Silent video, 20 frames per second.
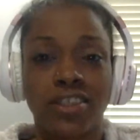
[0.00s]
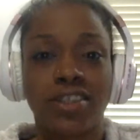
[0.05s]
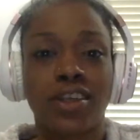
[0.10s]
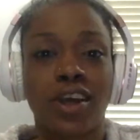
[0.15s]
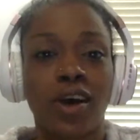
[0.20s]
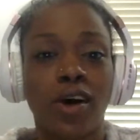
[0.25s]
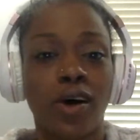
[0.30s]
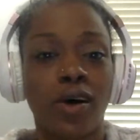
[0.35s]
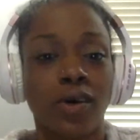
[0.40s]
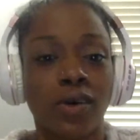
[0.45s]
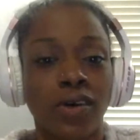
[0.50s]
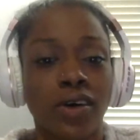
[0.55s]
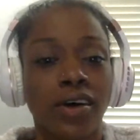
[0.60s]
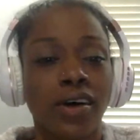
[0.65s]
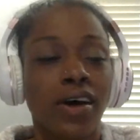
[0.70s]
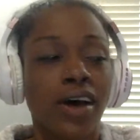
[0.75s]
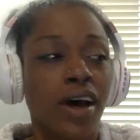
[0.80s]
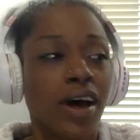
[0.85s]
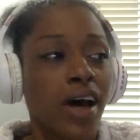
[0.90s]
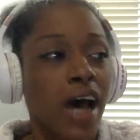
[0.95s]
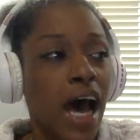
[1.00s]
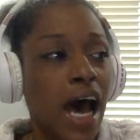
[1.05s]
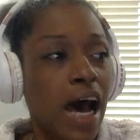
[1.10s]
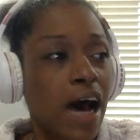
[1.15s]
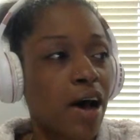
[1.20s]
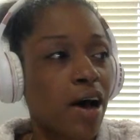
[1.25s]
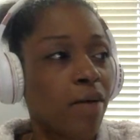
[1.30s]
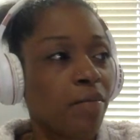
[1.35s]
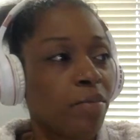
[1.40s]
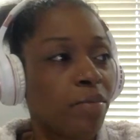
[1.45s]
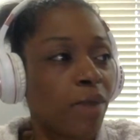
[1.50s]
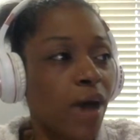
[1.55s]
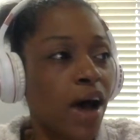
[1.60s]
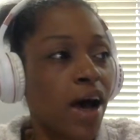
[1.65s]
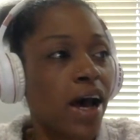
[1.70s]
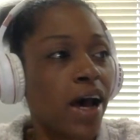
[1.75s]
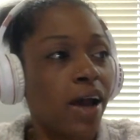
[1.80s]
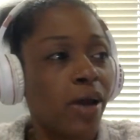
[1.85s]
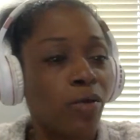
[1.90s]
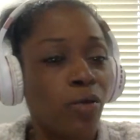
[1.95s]
So,
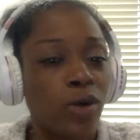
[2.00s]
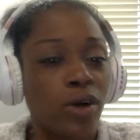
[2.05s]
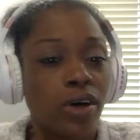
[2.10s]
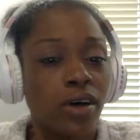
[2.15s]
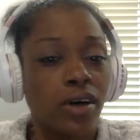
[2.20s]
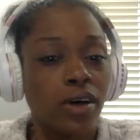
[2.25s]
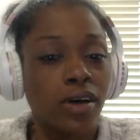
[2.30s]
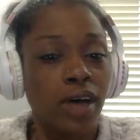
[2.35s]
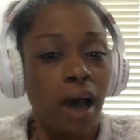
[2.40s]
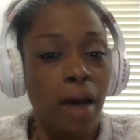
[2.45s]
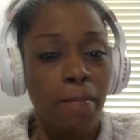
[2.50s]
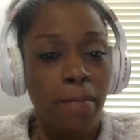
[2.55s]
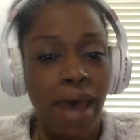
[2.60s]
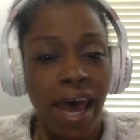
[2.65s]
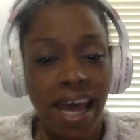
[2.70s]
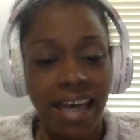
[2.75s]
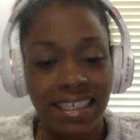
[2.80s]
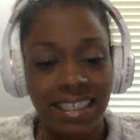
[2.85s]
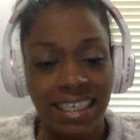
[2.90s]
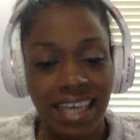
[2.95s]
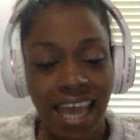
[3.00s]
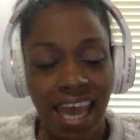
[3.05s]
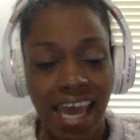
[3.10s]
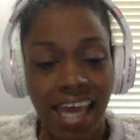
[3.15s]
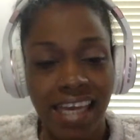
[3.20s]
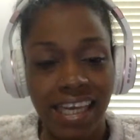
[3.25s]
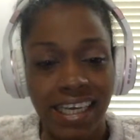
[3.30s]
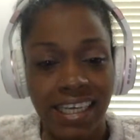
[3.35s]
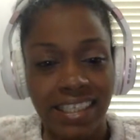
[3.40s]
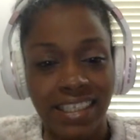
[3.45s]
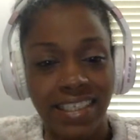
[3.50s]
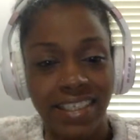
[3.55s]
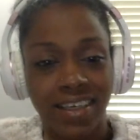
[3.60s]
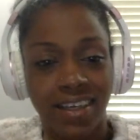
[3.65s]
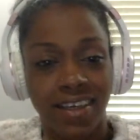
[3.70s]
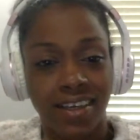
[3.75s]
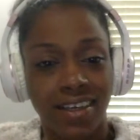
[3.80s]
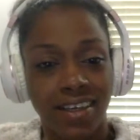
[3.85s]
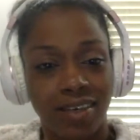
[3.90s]
I will come back to edit,